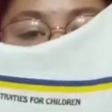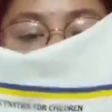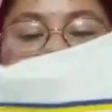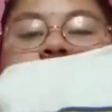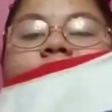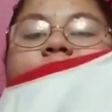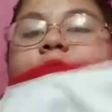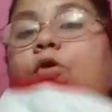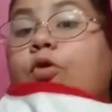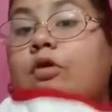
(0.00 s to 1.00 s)
I mean, it's
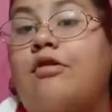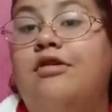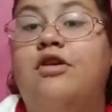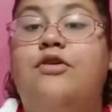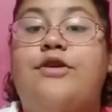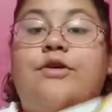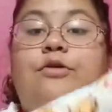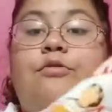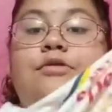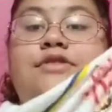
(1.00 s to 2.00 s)
cool,
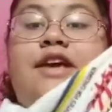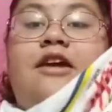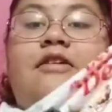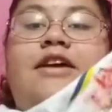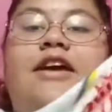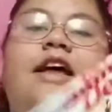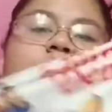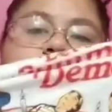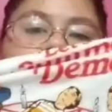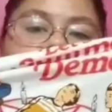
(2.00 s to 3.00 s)
cute, scary, I
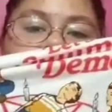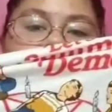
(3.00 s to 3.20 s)
don't know.